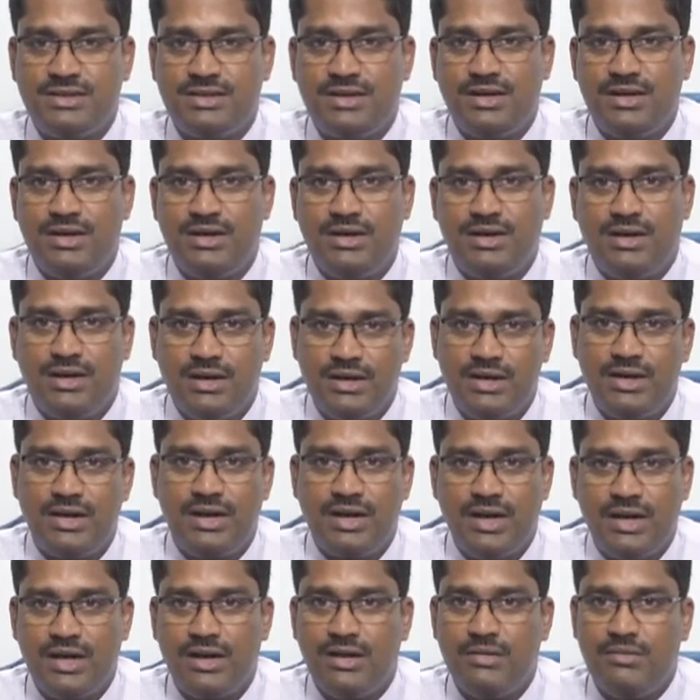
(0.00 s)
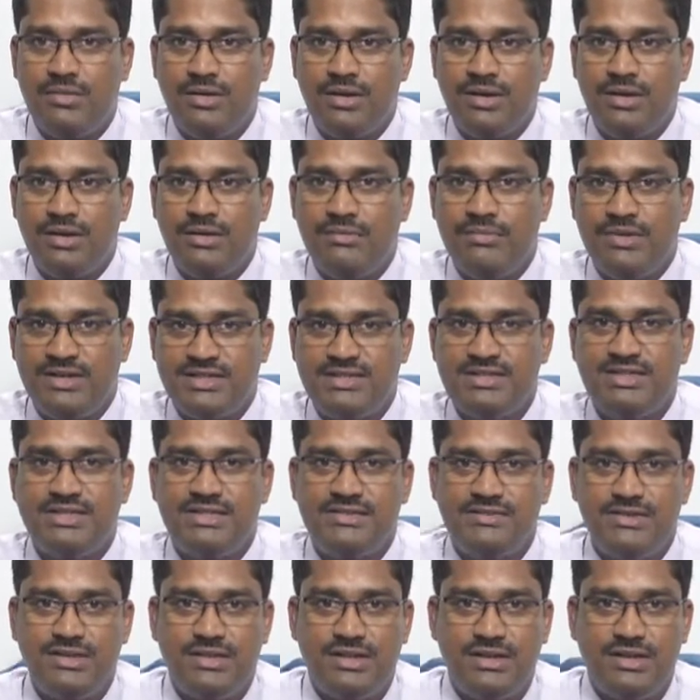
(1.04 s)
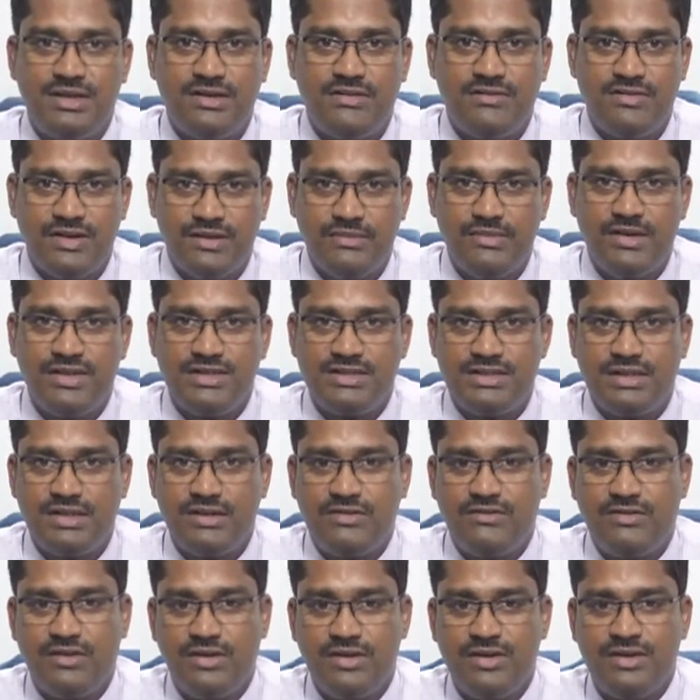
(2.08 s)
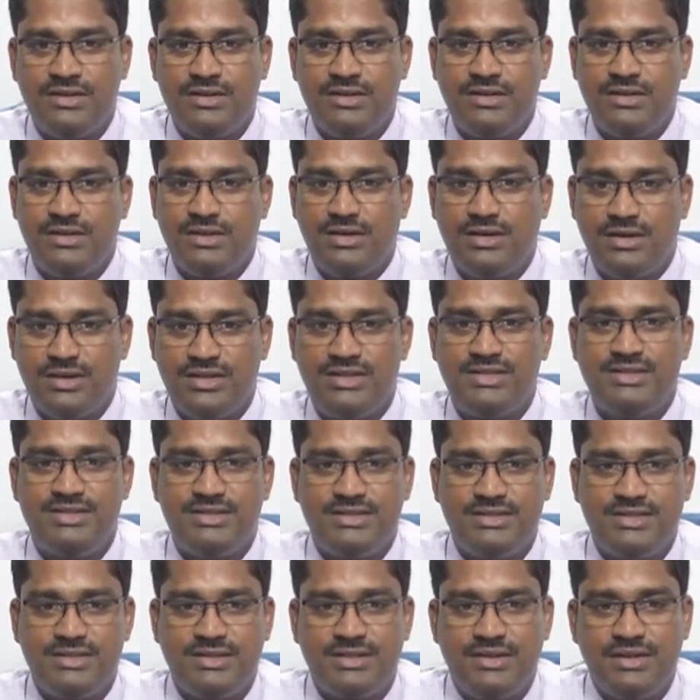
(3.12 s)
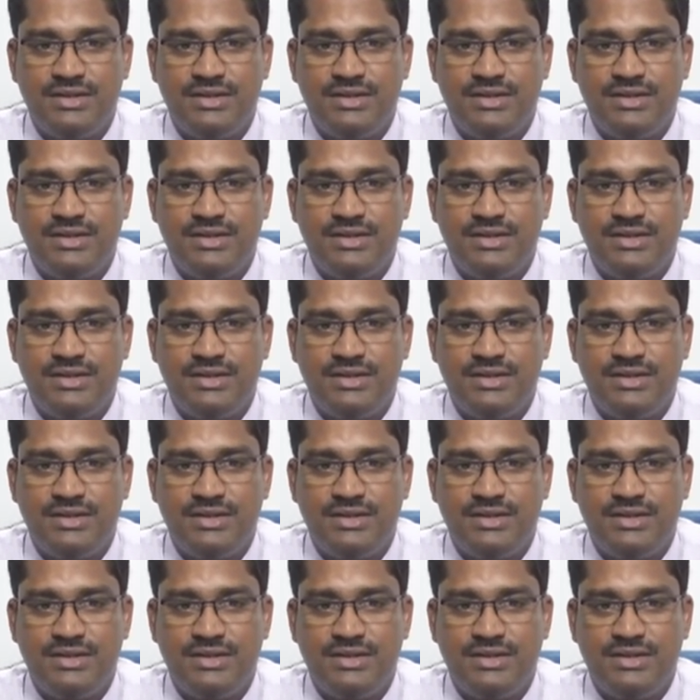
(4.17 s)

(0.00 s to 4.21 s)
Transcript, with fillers: and heart attack among persons with family history of heart, heart disease.